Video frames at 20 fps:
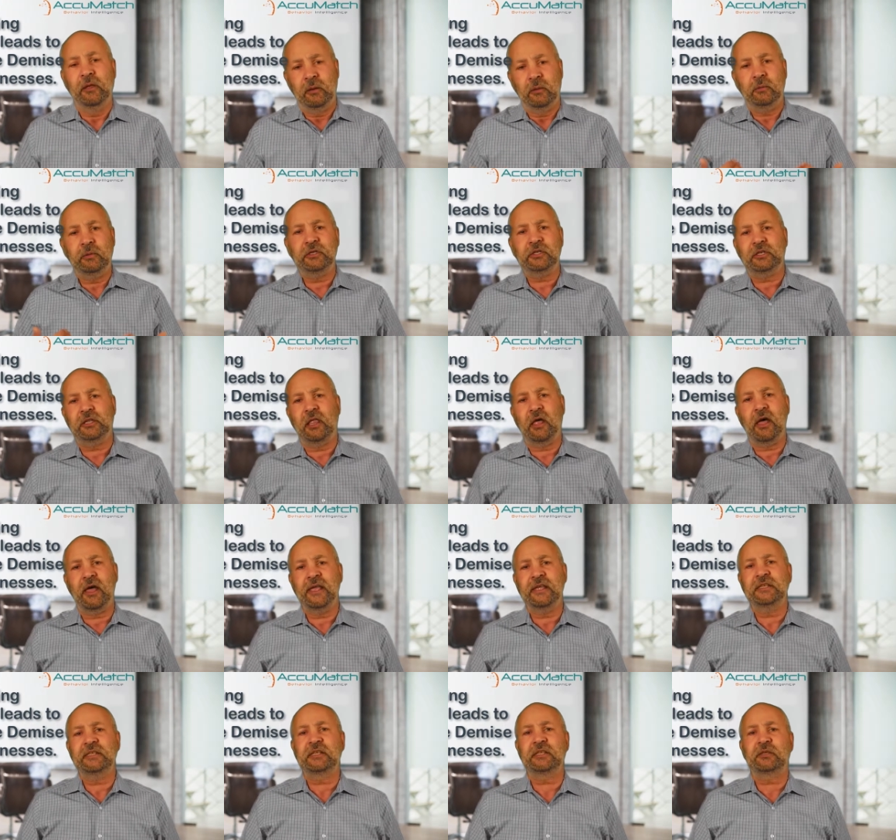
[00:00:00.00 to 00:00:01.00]
which
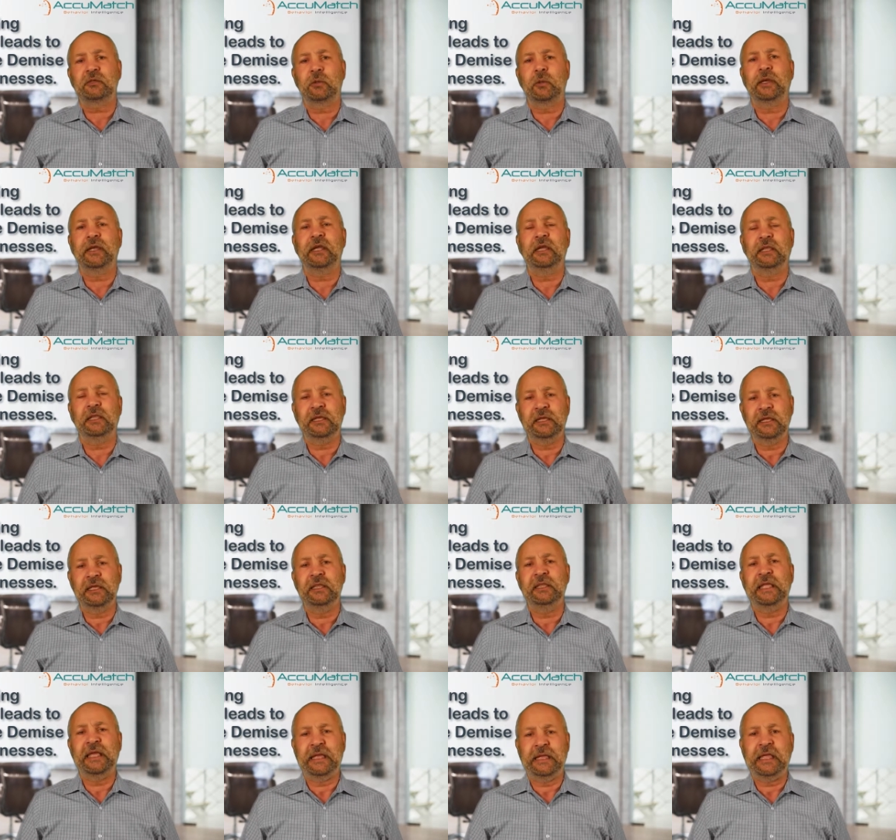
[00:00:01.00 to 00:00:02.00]
lies squarely in
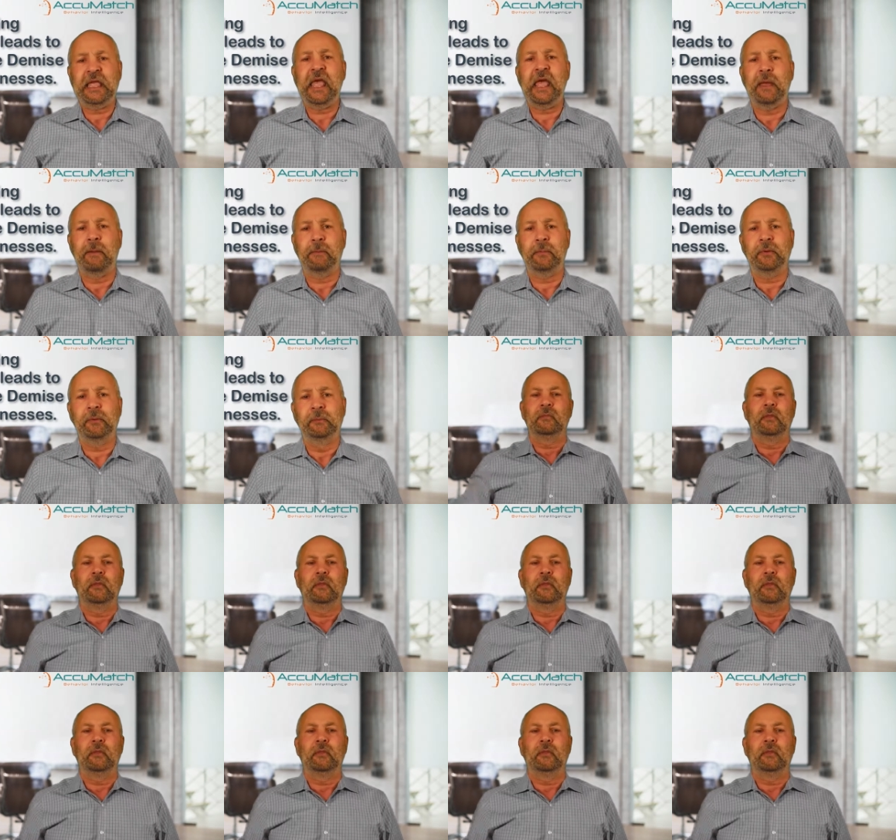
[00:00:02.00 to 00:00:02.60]
their camp.